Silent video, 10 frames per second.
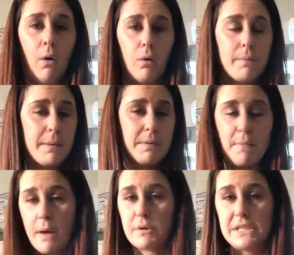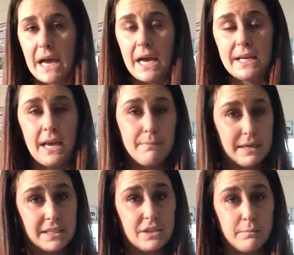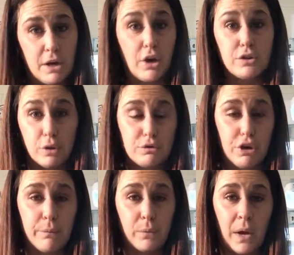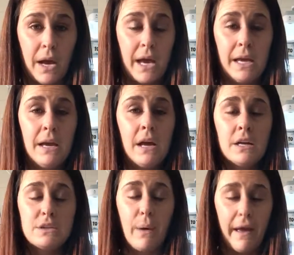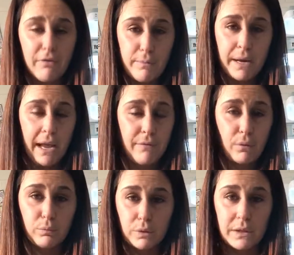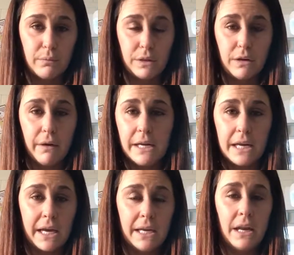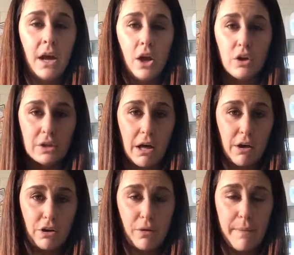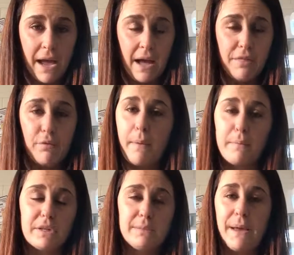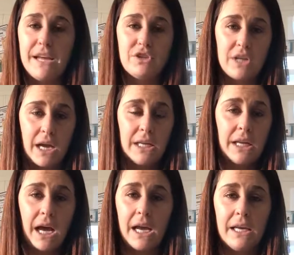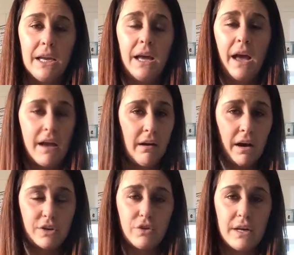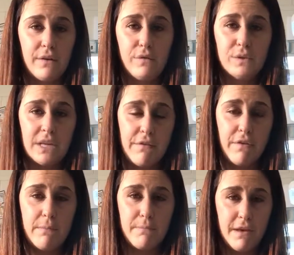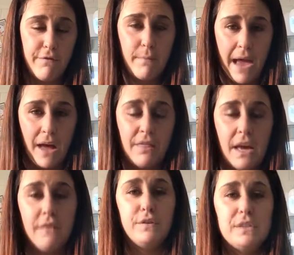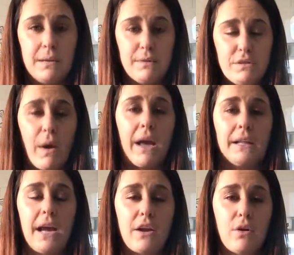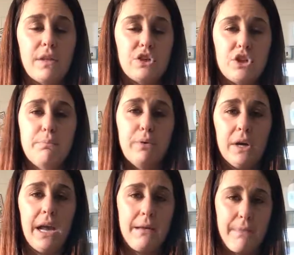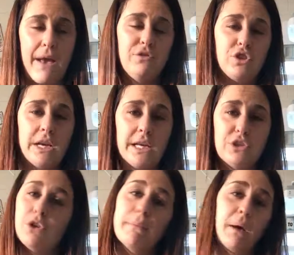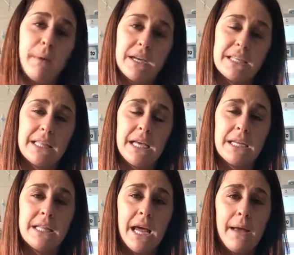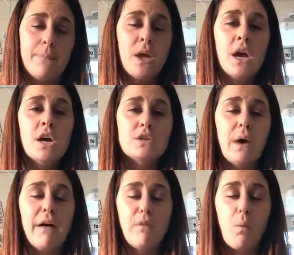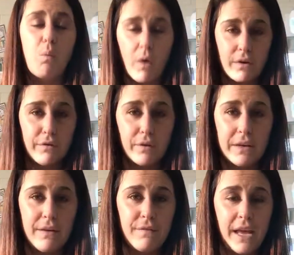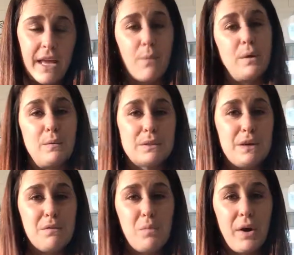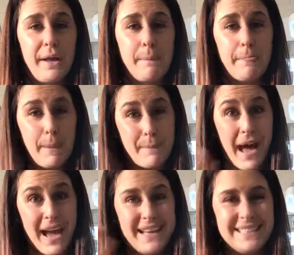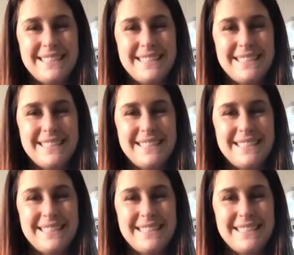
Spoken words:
or maybe mom or dad can message me on Dojo, okay? So everybody have a really, really great night. Good luck on your math. Remember, it's page 99 and 100 if you see me for math. And if you see Miss Riley, I know that she put a math sheet into your mailbox at the end of the day. So have a wonderful evening, and we will see you in the morning. Bye.